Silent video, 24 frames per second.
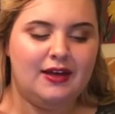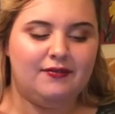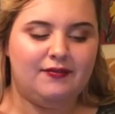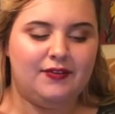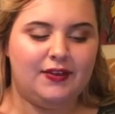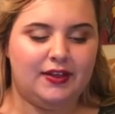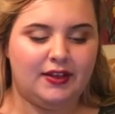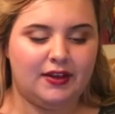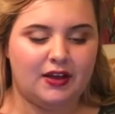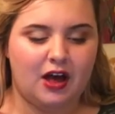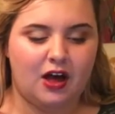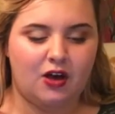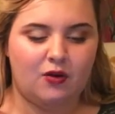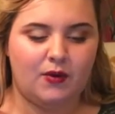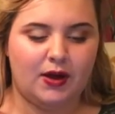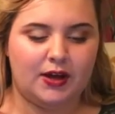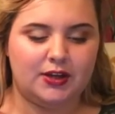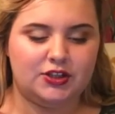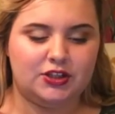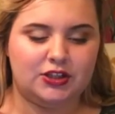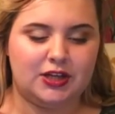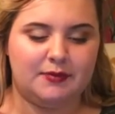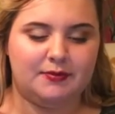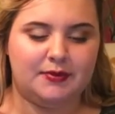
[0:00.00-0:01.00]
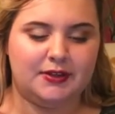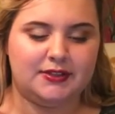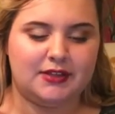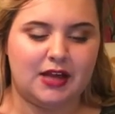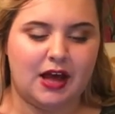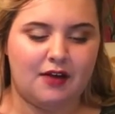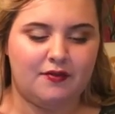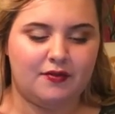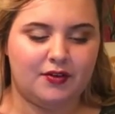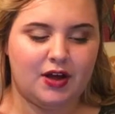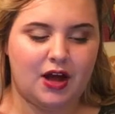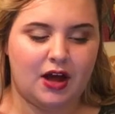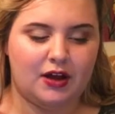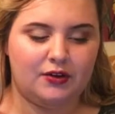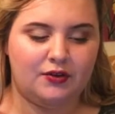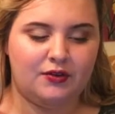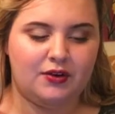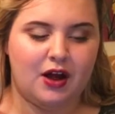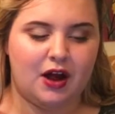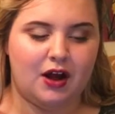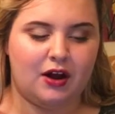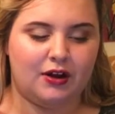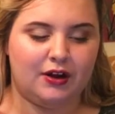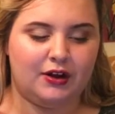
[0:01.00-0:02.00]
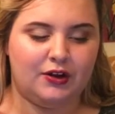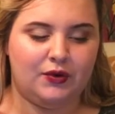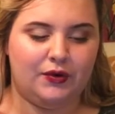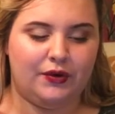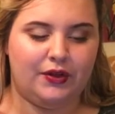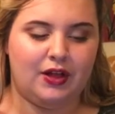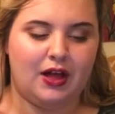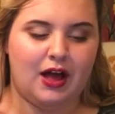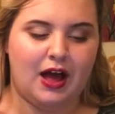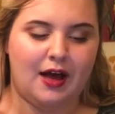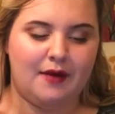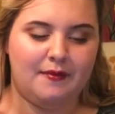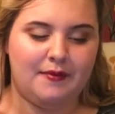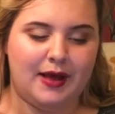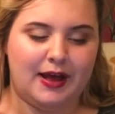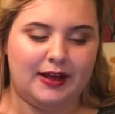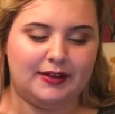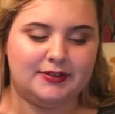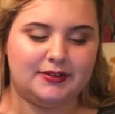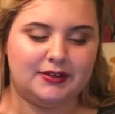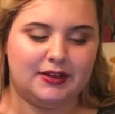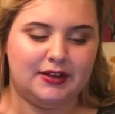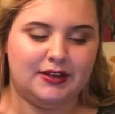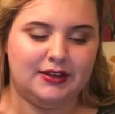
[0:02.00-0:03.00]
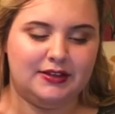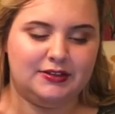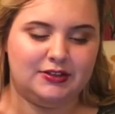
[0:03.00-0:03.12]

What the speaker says: Feeling all washed up, this avocado and argan oil hot mask